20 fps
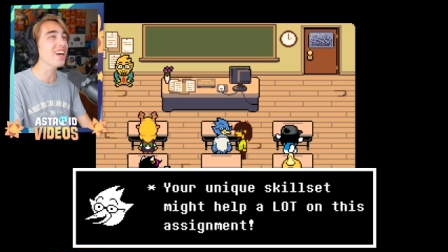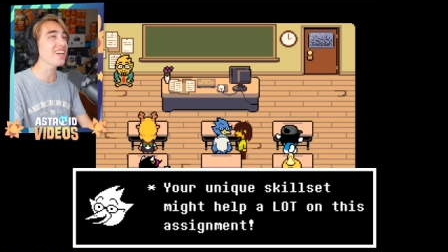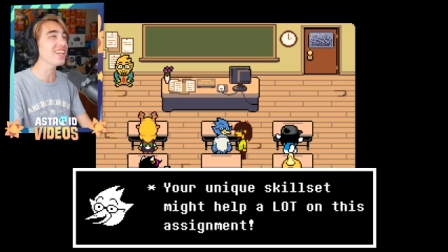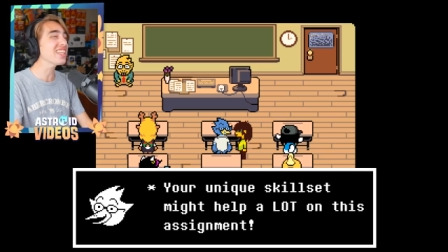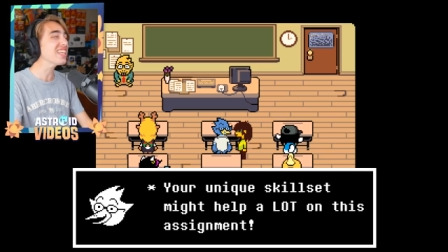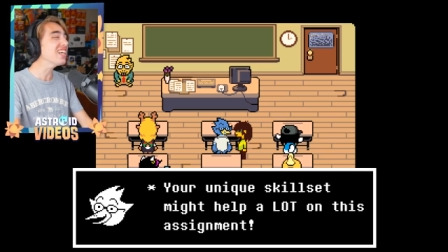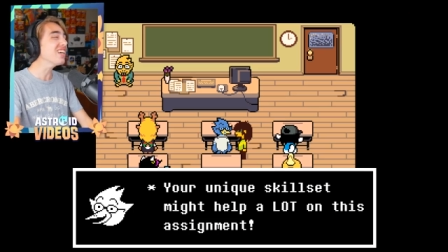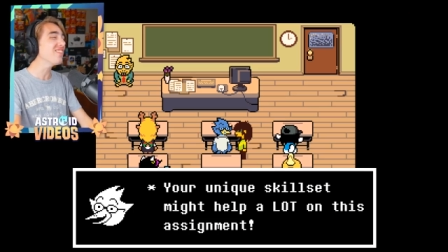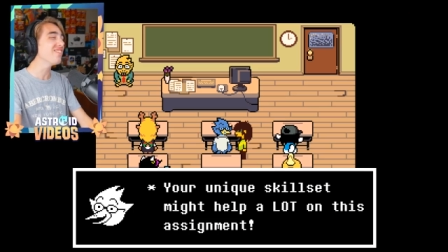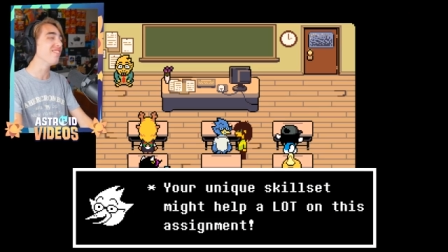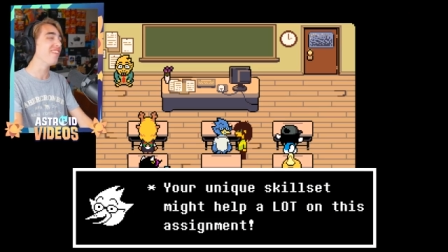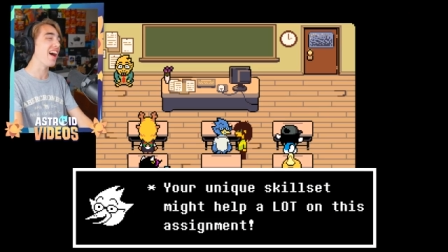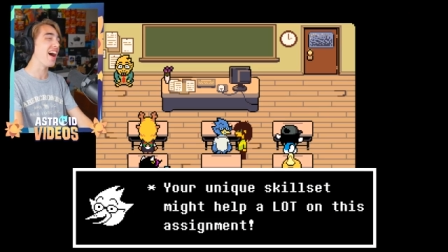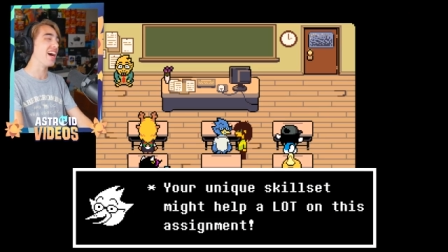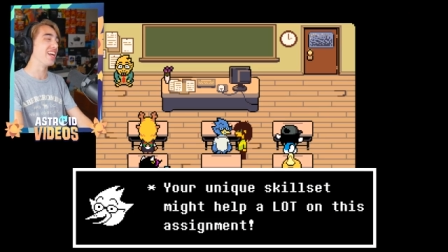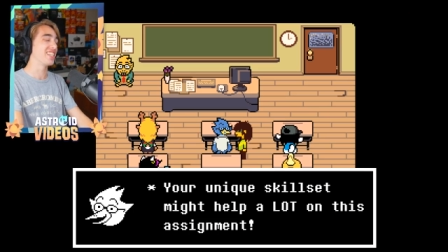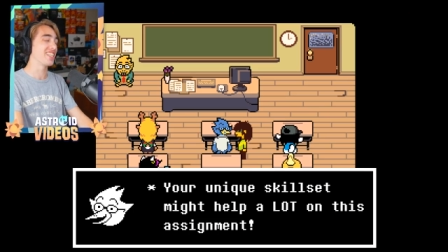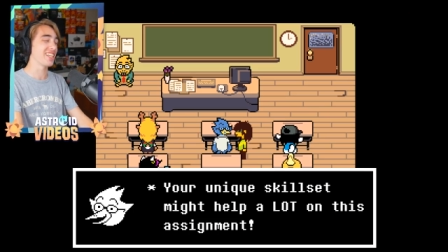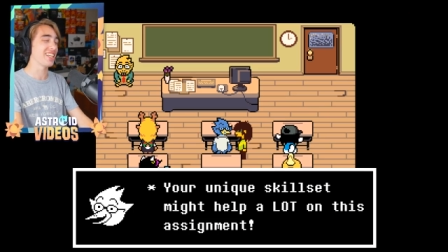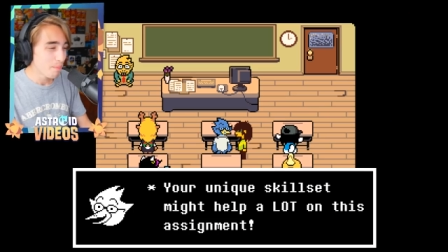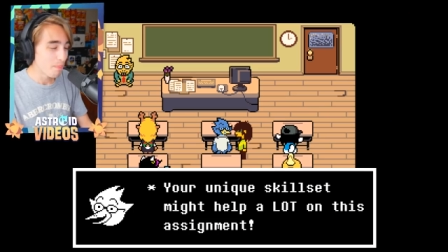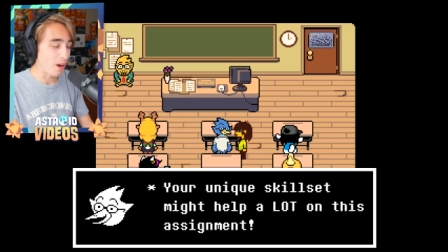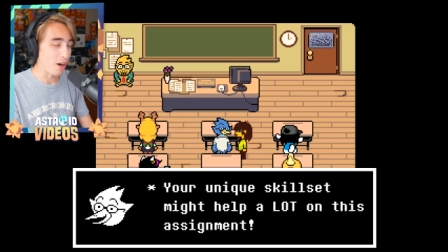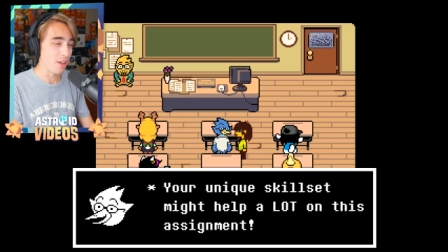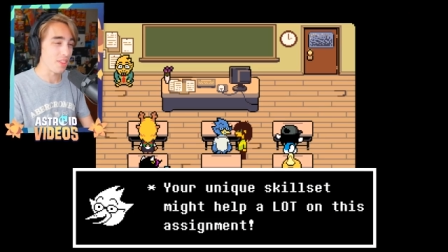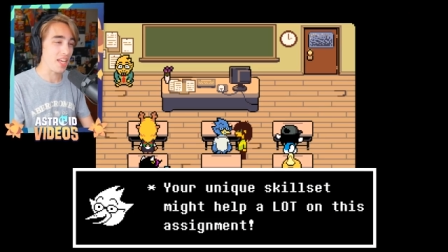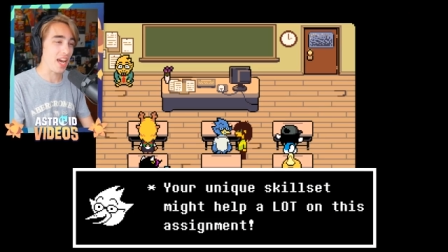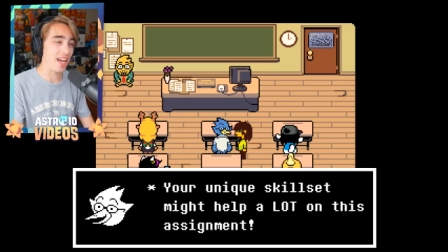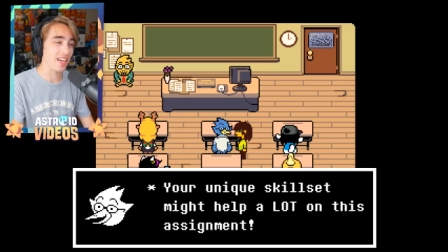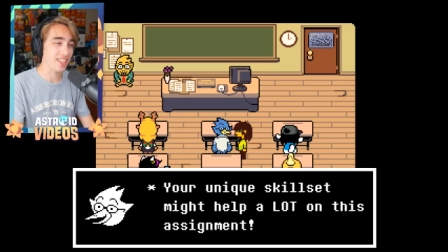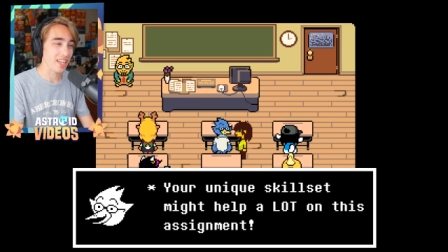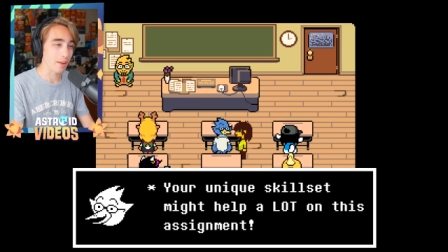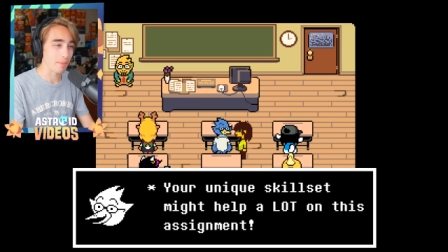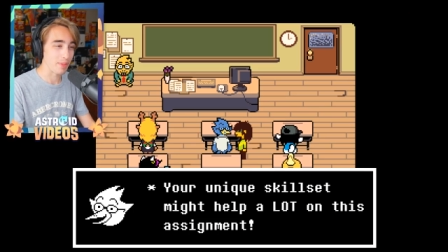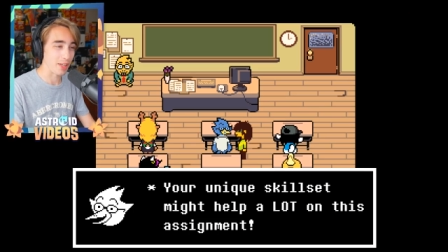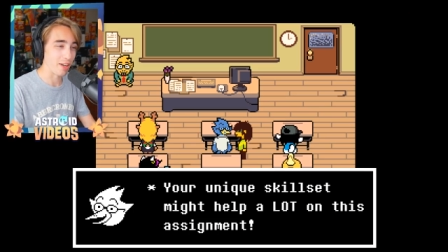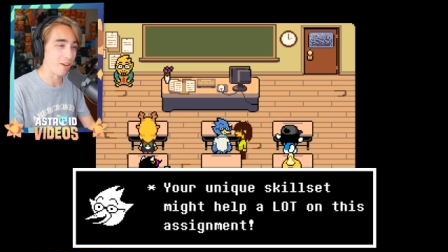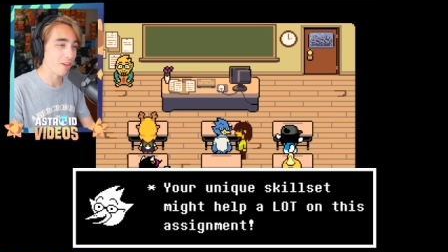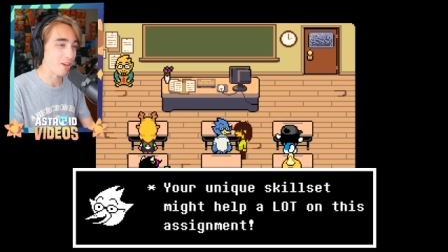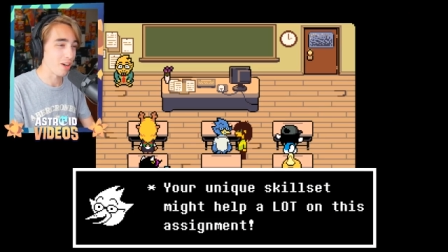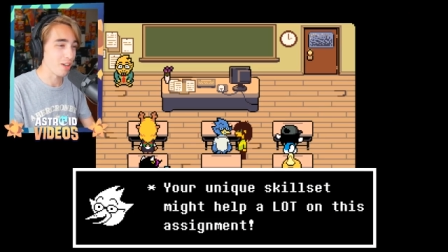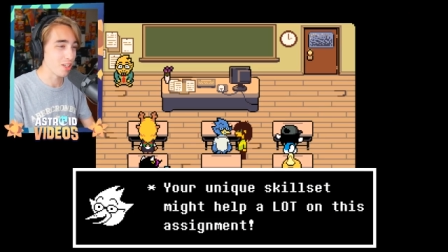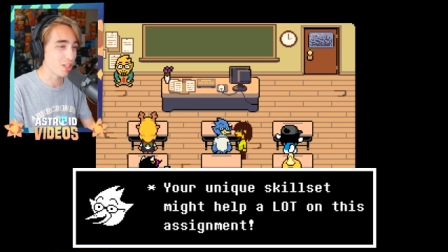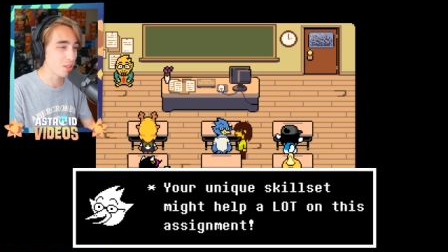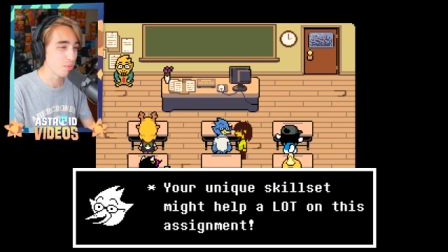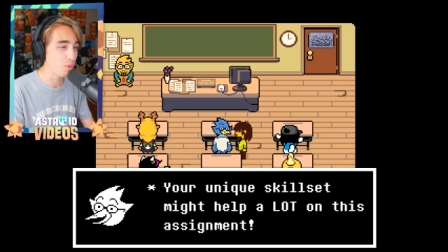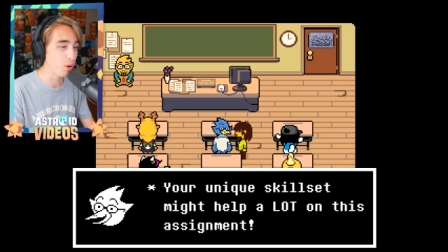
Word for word: da! Could you imagine? Bro, the endgame title card just